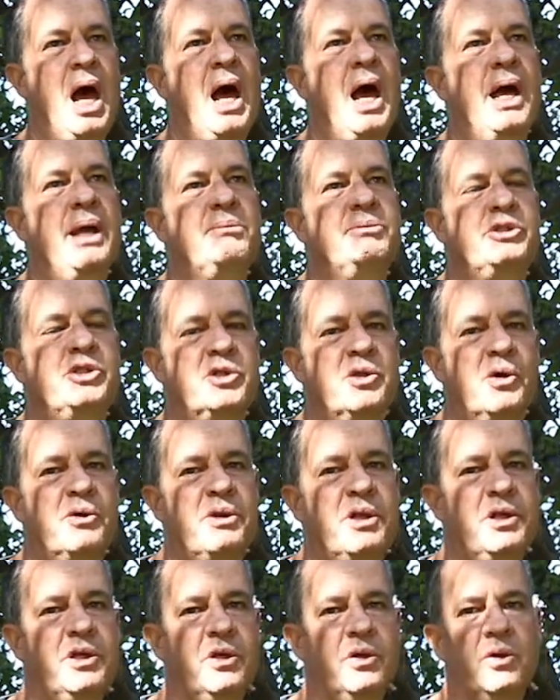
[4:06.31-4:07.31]
I'm sure
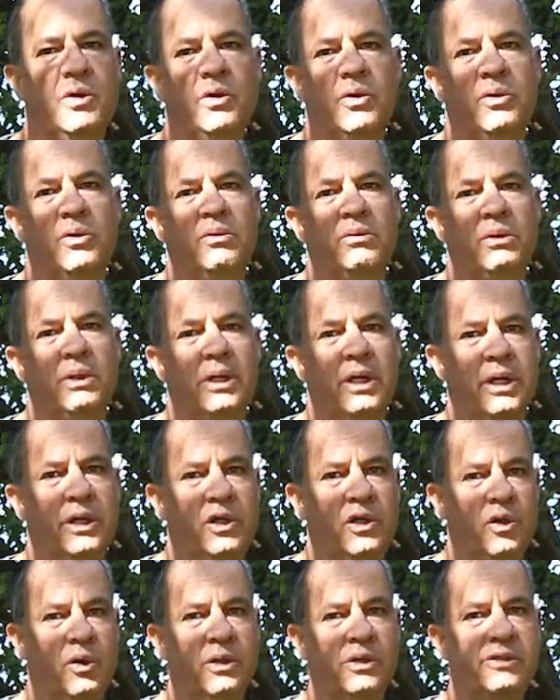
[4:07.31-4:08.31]
that you
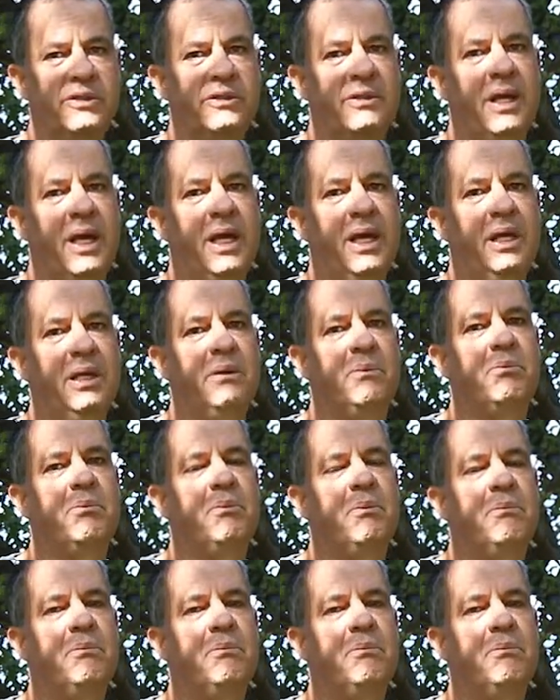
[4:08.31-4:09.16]
in your state